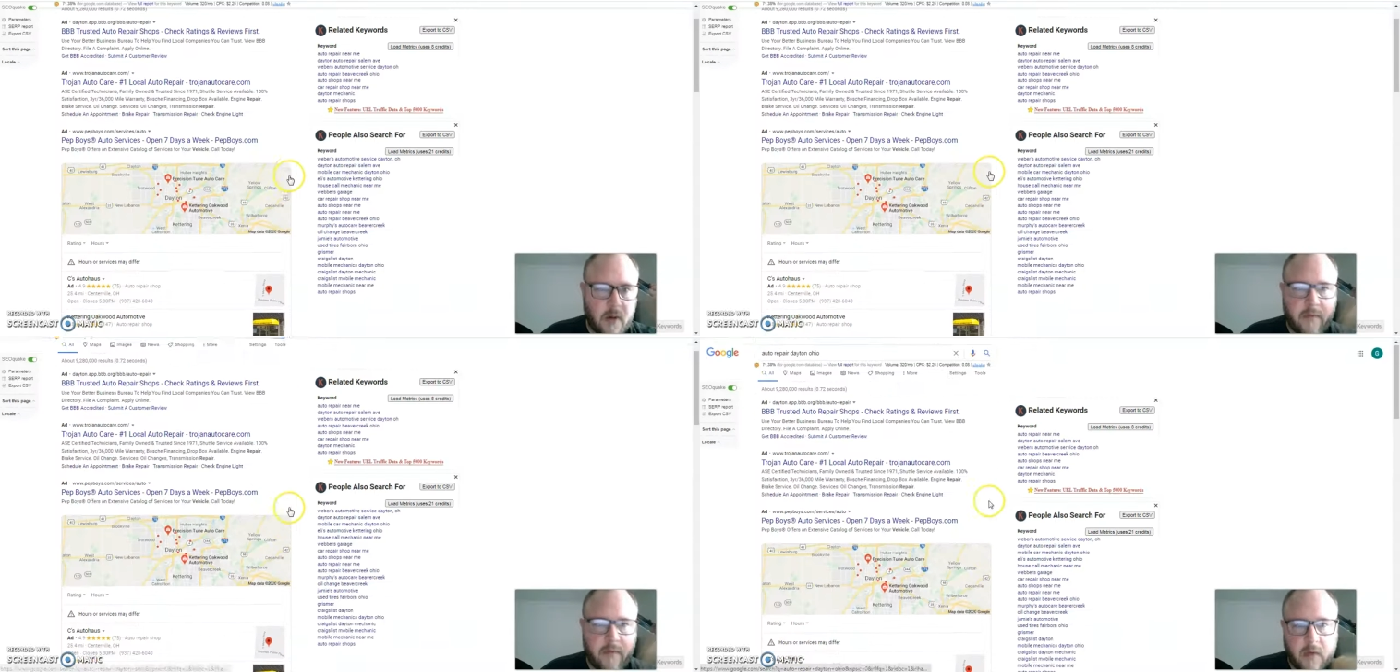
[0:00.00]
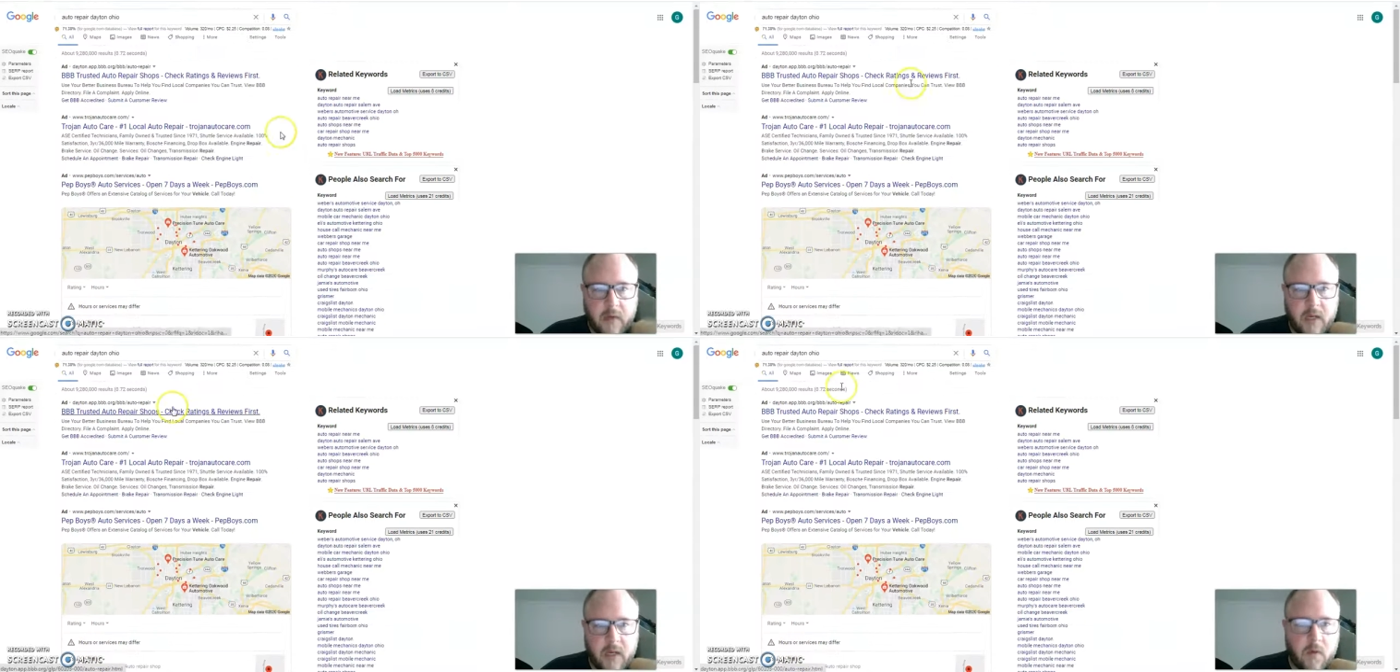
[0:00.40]
for
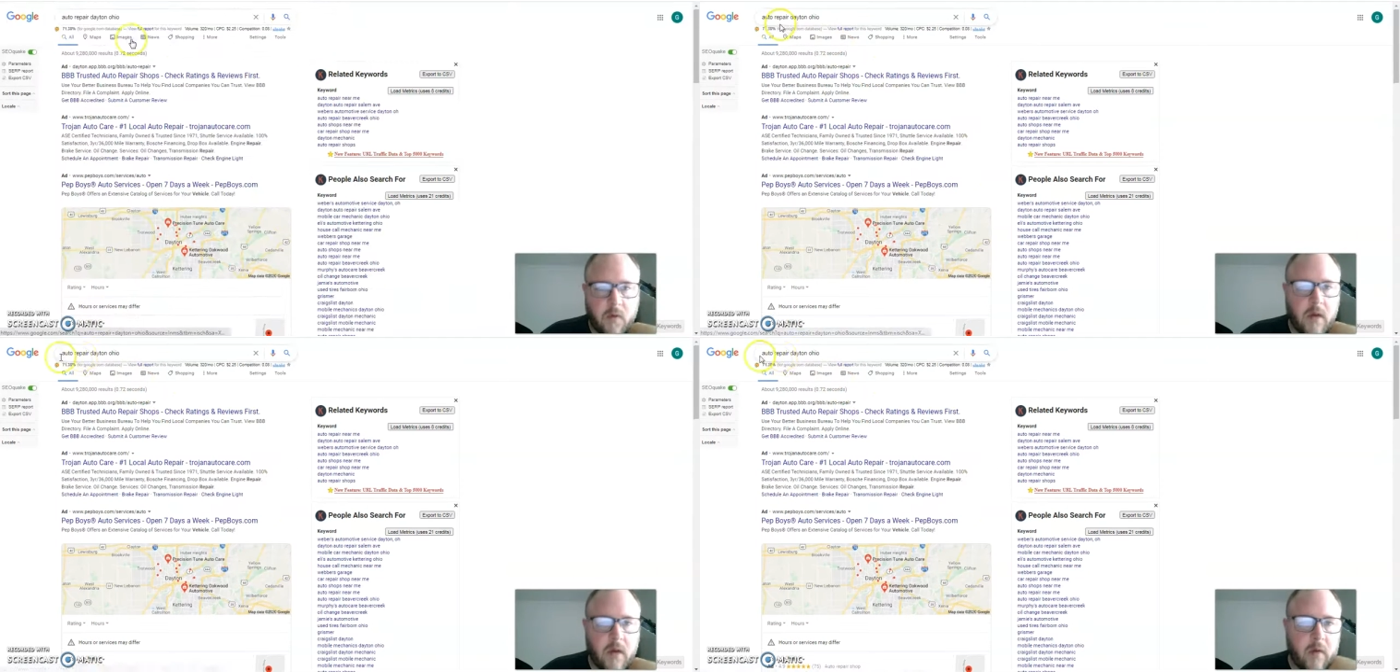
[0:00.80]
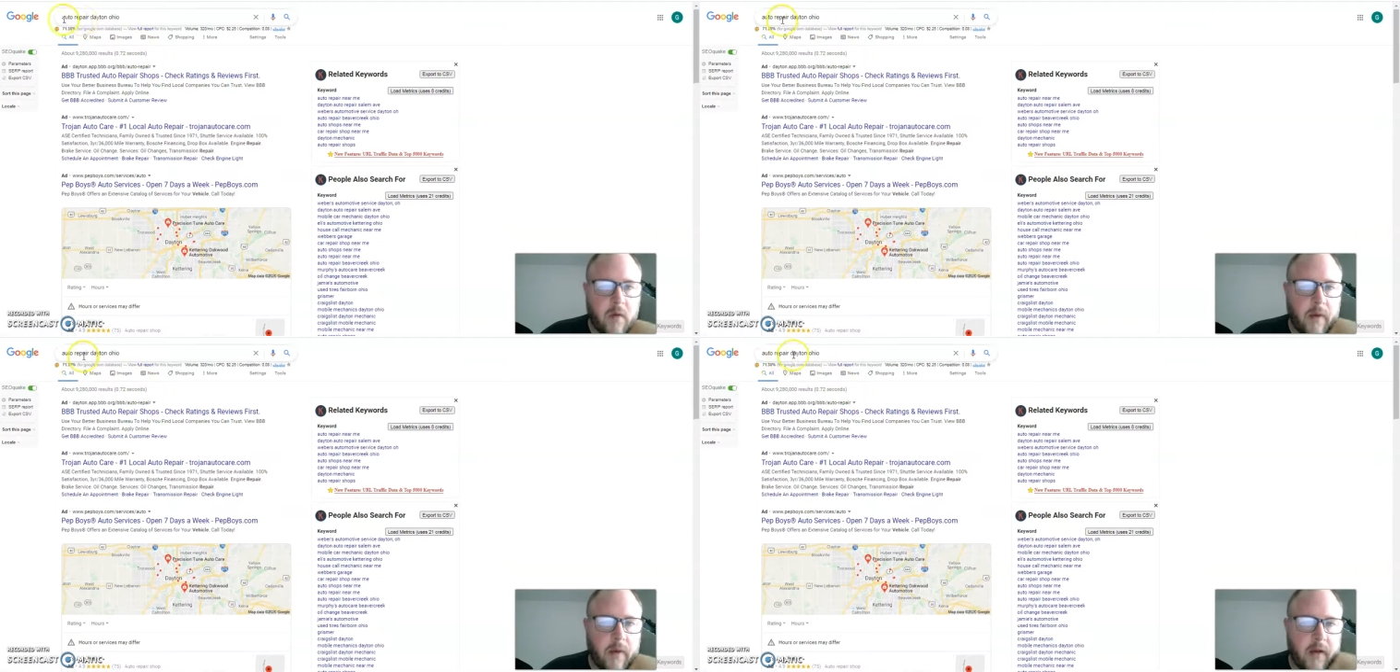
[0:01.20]
keyword auto
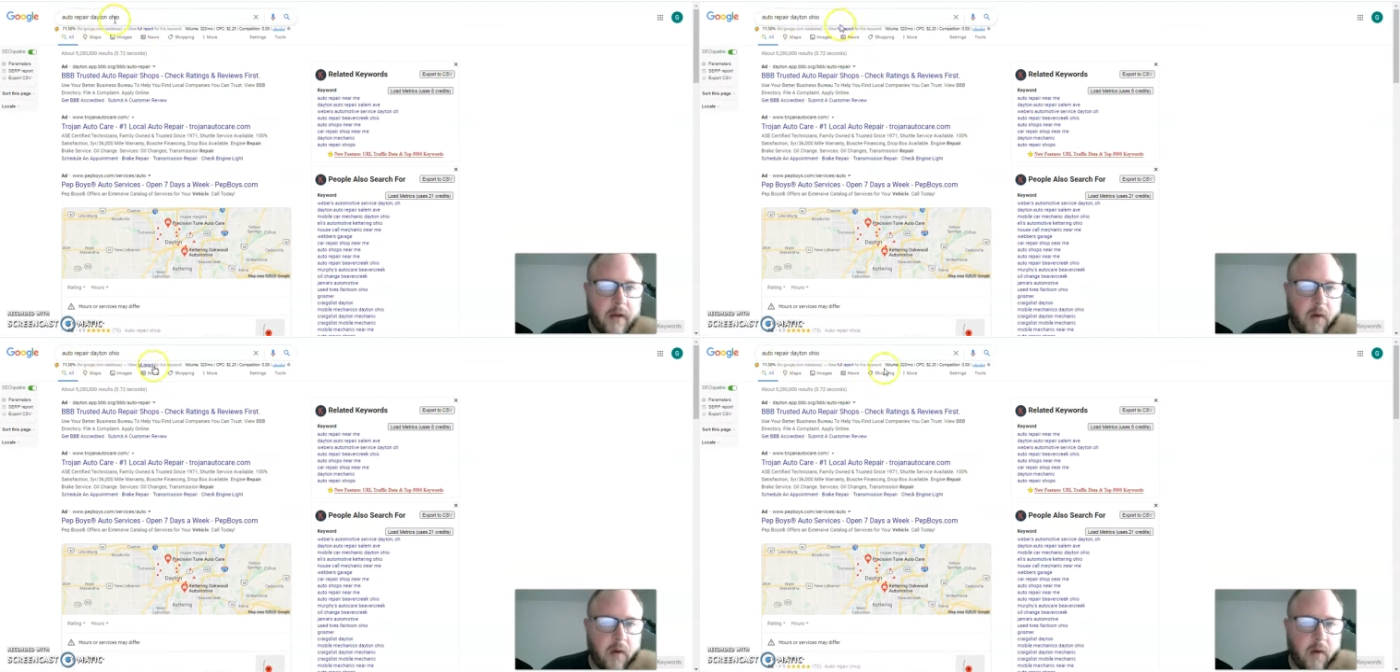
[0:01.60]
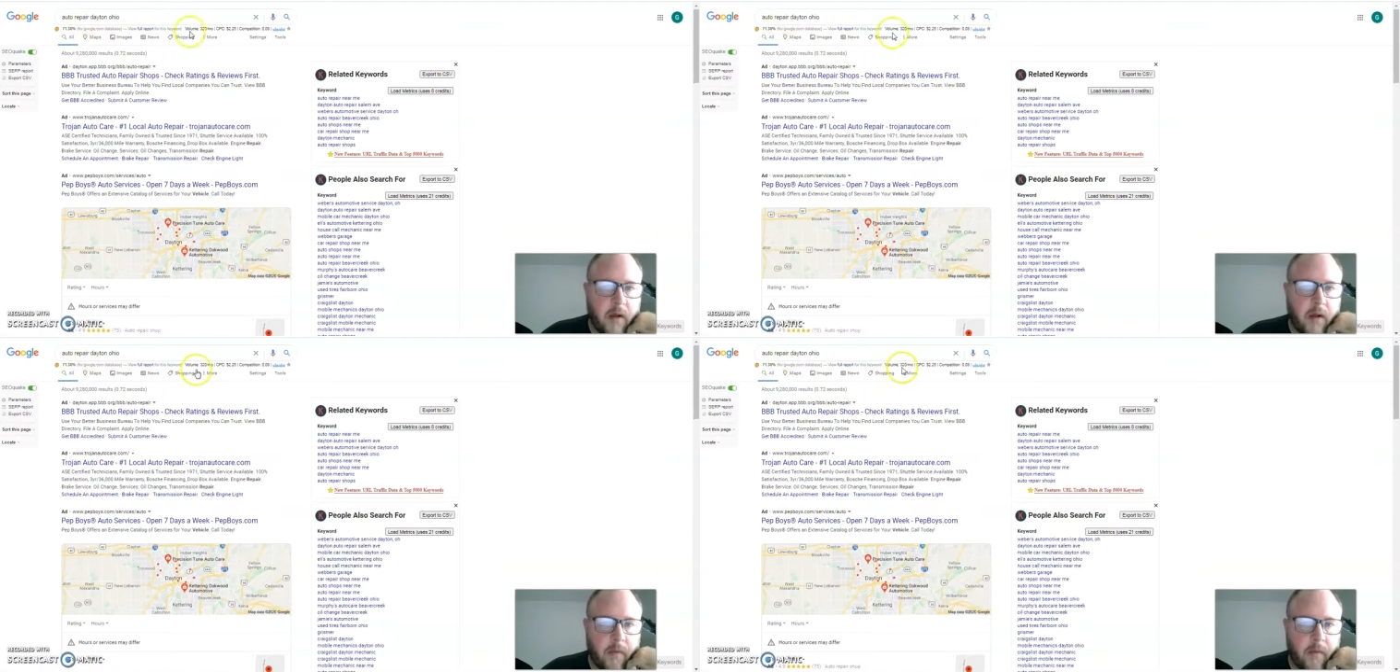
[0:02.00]
repair Dayton,
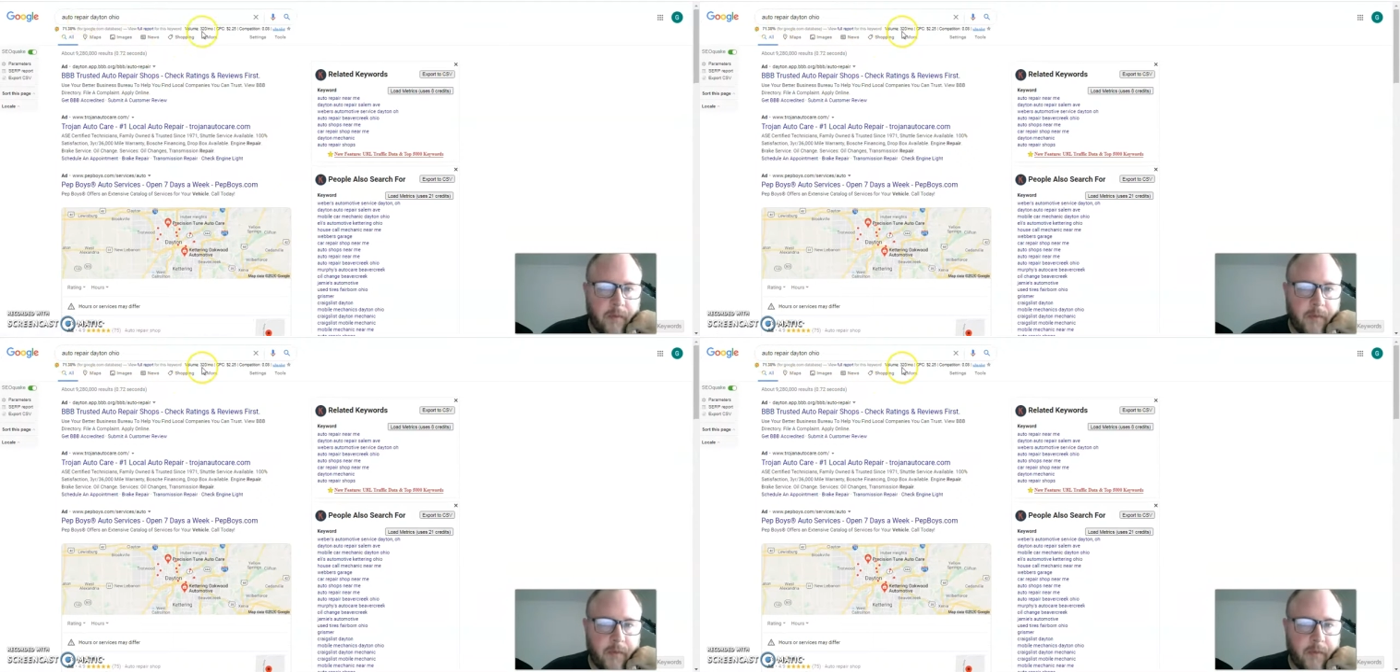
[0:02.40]
Ohio,